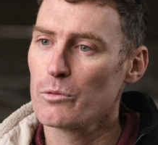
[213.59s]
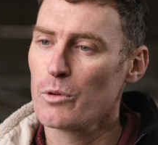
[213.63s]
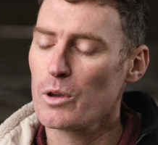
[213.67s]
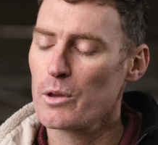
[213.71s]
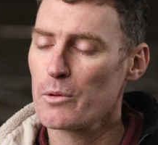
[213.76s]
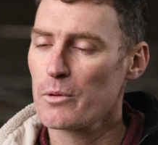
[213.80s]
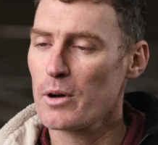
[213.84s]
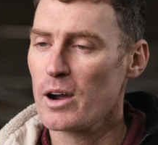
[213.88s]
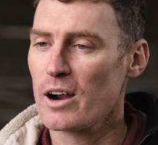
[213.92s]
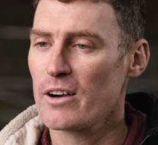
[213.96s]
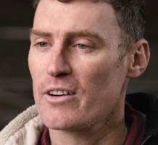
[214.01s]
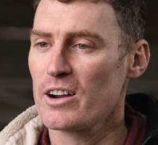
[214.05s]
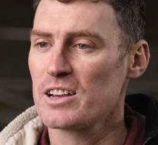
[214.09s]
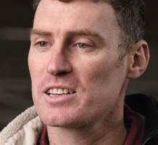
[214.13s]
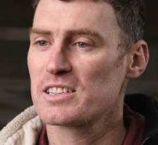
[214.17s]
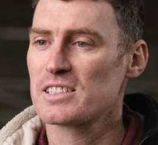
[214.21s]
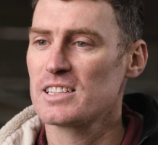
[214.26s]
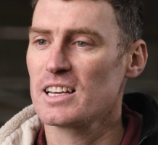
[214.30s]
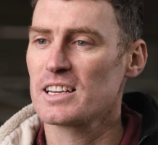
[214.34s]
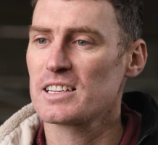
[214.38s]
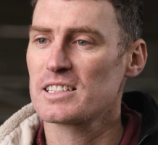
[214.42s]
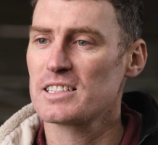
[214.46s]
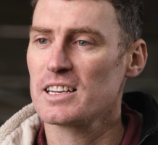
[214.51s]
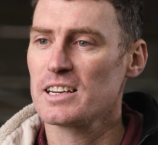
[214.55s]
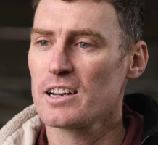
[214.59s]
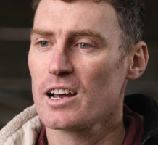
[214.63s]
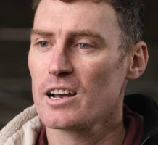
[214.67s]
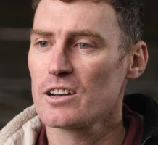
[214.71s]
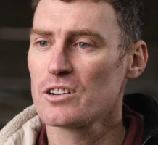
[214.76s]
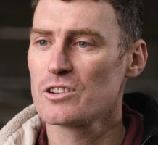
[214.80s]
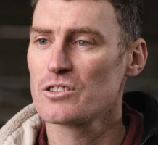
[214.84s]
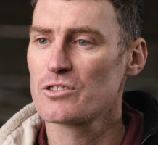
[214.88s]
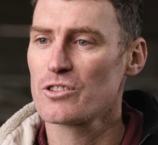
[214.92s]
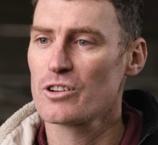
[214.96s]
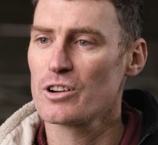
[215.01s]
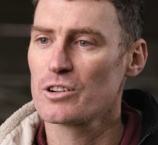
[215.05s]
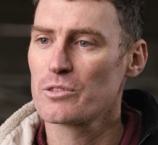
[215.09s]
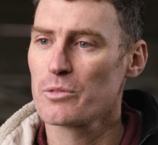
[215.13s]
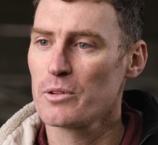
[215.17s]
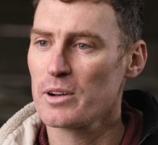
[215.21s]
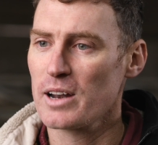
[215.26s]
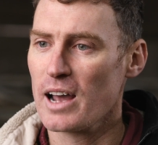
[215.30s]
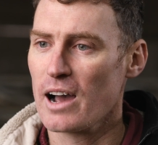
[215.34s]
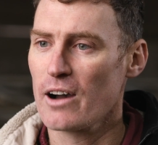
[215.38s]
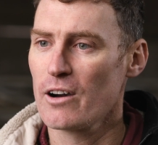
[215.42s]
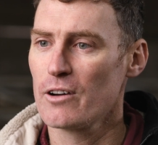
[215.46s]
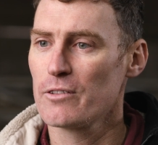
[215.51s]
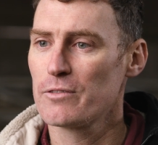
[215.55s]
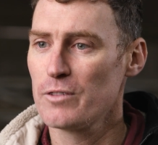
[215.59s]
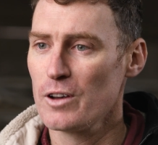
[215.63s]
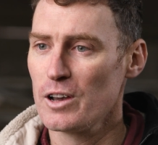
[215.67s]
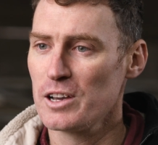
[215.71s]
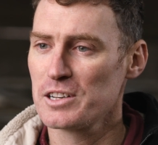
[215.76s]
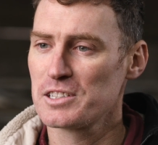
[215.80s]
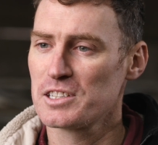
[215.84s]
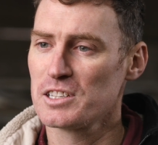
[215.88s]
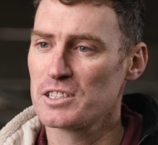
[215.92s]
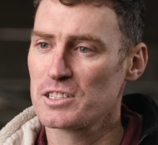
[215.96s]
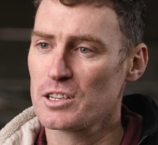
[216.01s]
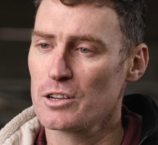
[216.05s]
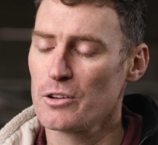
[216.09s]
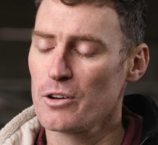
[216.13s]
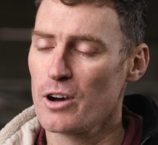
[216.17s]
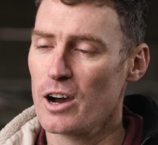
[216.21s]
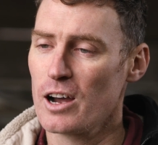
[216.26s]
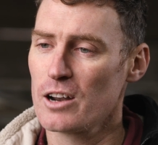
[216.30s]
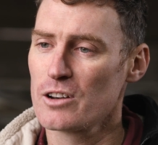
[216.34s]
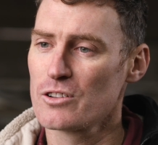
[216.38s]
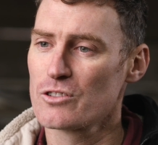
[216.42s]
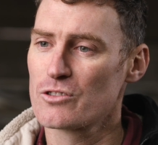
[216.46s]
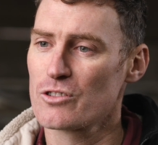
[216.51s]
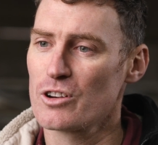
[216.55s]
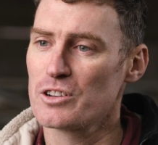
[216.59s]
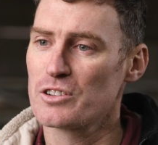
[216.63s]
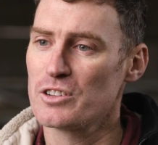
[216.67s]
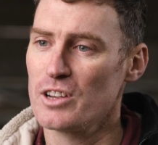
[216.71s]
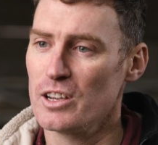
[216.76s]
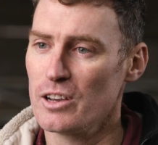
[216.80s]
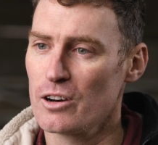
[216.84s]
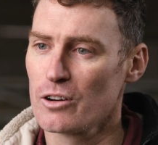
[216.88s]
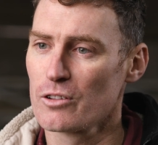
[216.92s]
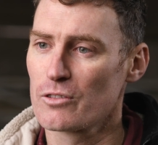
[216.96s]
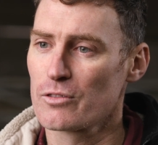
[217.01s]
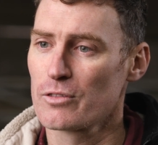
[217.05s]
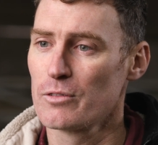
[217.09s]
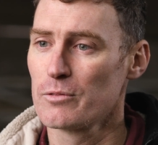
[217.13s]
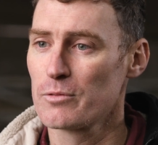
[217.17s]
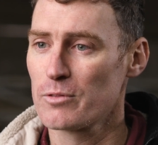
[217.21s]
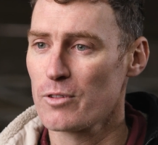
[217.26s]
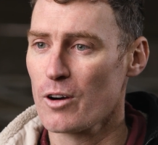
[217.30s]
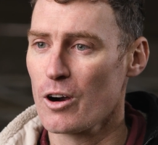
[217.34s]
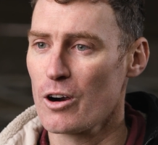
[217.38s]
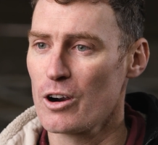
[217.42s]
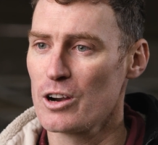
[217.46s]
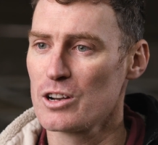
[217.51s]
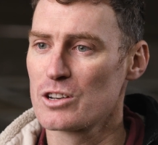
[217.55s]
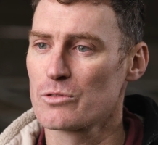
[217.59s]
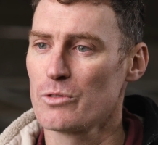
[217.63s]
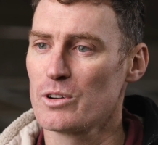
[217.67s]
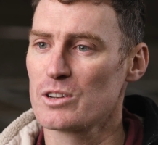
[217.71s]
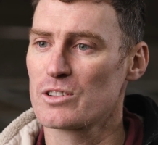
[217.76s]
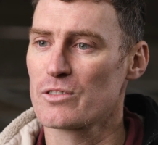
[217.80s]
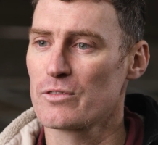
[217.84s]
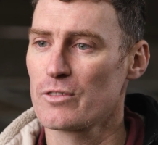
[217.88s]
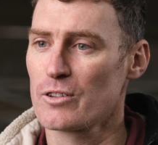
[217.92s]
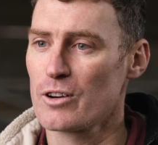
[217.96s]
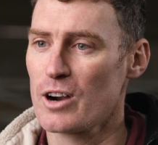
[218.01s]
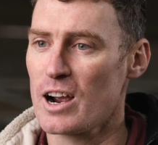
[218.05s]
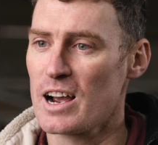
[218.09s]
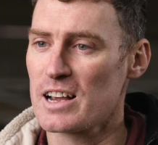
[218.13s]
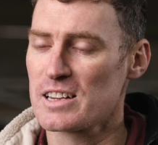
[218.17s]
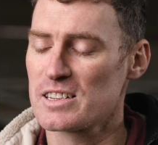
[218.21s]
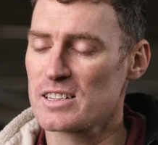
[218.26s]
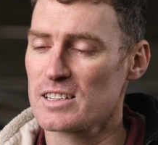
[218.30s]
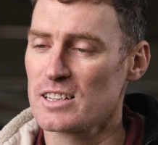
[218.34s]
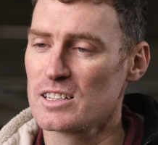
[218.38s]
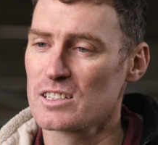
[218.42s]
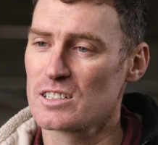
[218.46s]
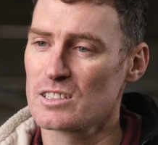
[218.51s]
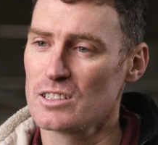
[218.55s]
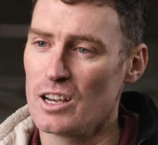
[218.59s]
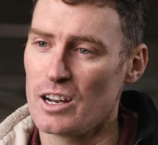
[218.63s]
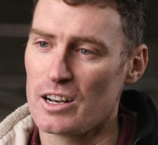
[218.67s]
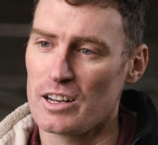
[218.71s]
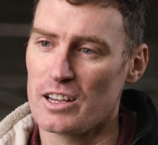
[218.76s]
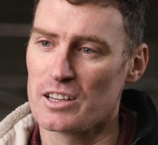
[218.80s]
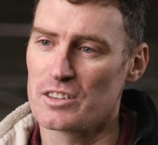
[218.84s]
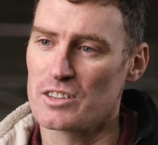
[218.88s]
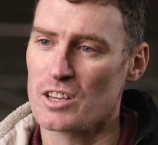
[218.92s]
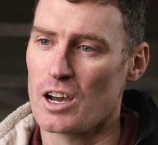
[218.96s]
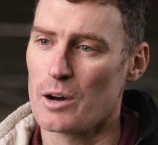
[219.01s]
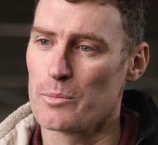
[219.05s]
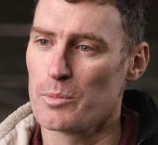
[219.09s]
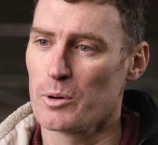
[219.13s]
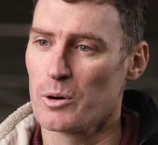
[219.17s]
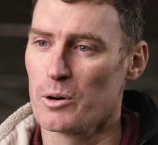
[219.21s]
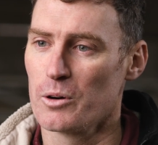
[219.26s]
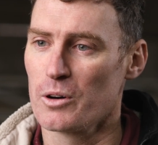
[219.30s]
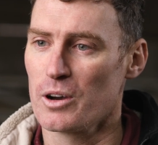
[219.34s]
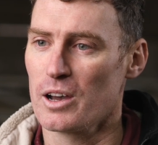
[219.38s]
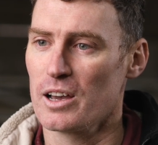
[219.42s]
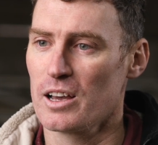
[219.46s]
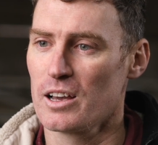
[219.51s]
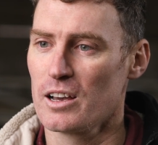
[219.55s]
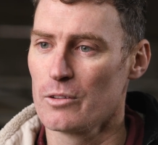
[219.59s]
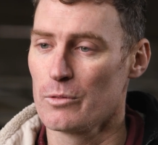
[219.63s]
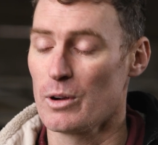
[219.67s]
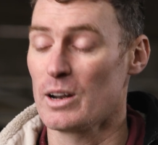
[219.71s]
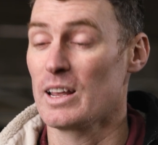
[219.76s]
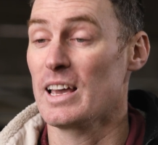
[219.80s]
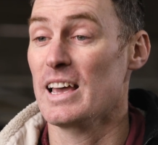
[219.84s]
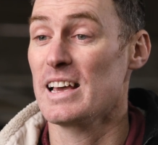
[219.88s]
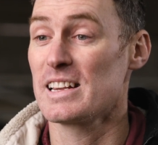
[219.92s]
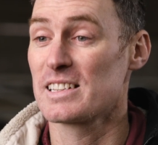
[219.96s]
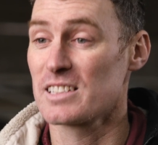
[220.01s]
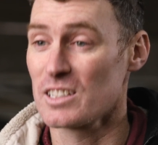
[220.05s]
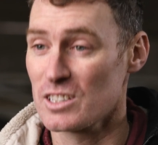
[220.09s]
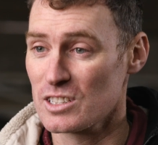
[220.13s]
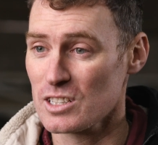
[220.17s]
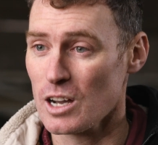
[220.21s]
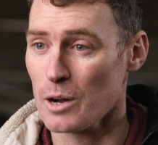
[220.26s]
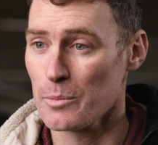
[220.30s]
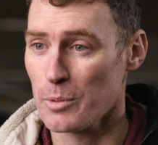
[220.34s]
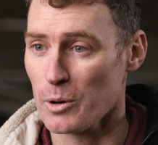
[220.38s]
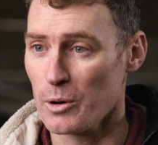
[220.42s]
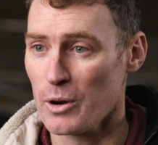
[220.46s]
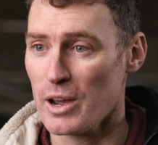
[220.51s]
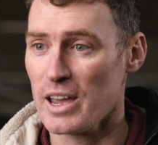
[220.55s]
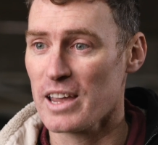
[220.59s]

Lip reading: We were at 1,600, we're now at 3,200 yield from forage, which for us is nearly a double, well, it is a double